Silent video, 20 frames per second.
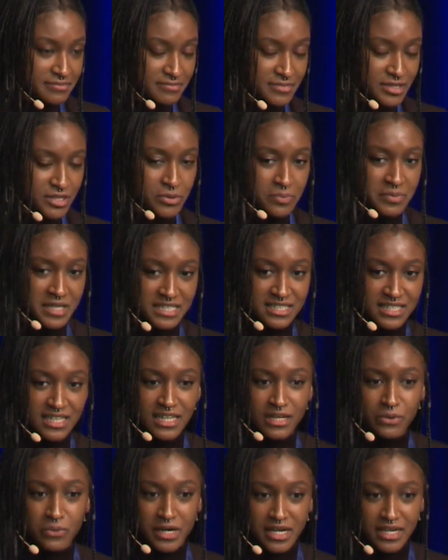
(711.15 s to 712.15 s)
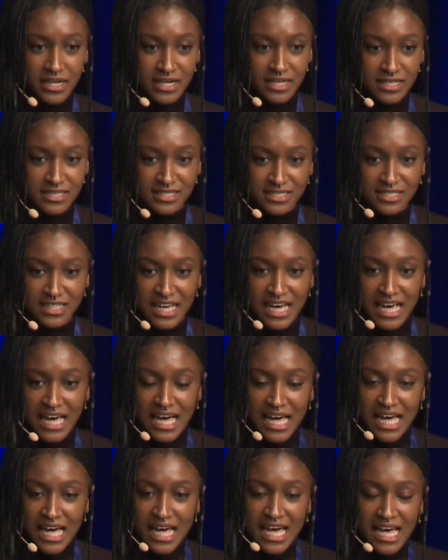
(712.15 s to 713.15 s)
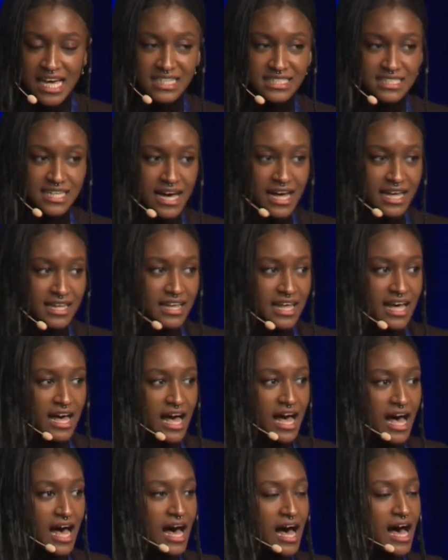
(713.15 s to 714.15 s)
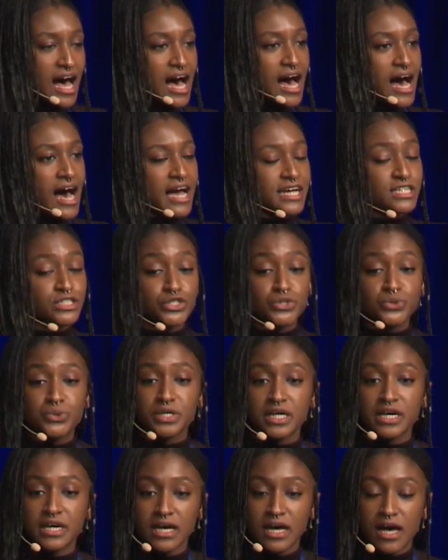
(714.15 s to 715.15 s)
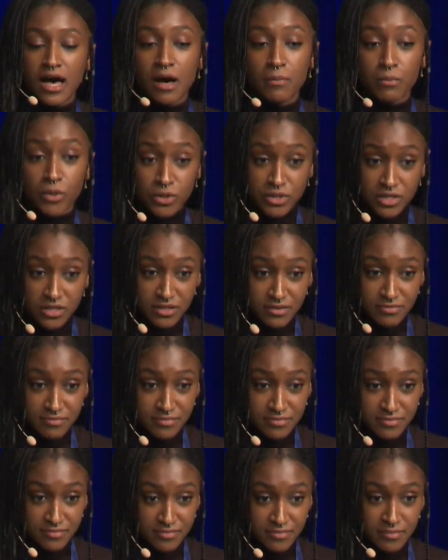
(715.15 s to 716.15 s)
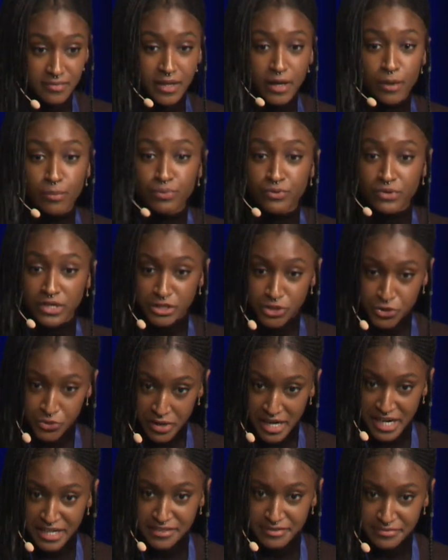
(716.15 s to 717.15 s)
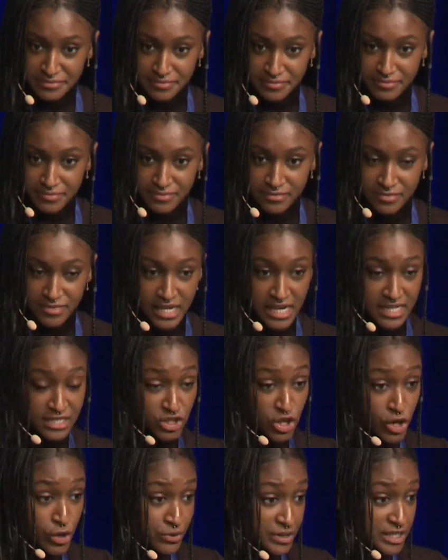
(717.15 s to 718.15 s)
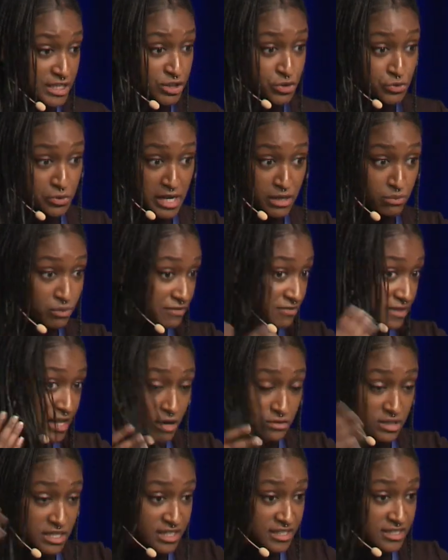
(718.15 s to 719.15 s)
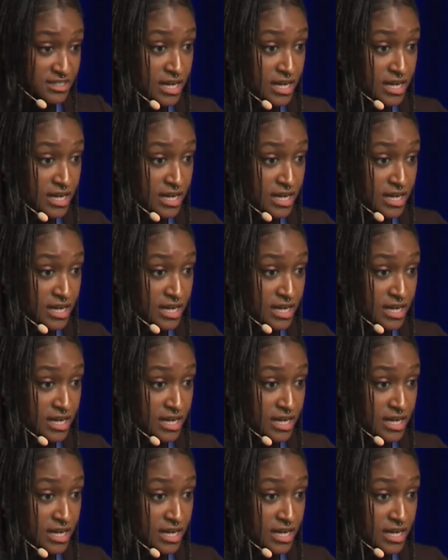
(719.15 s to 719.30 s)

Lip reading: So basically what it is that I took a model pre-trained that is already trained with thousands and